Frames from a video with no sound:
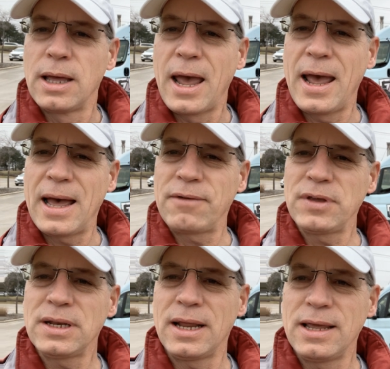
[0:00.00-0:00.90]

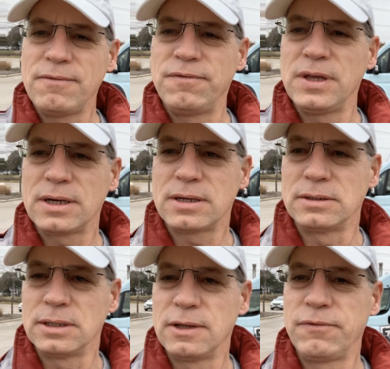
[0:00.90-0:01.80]
having a
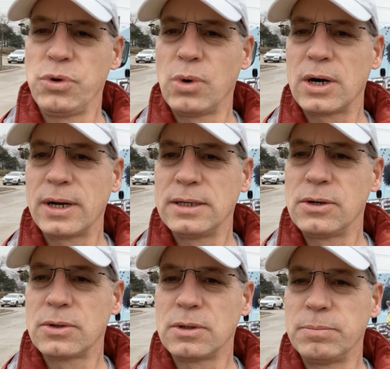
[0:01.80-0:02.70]
vehicle, if you are a
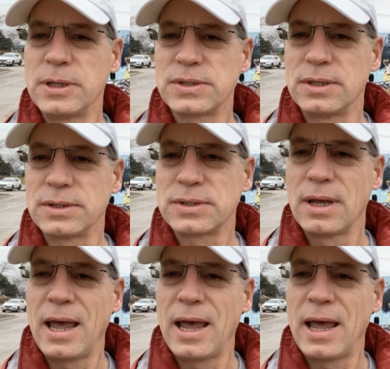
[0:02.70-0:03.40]
local business,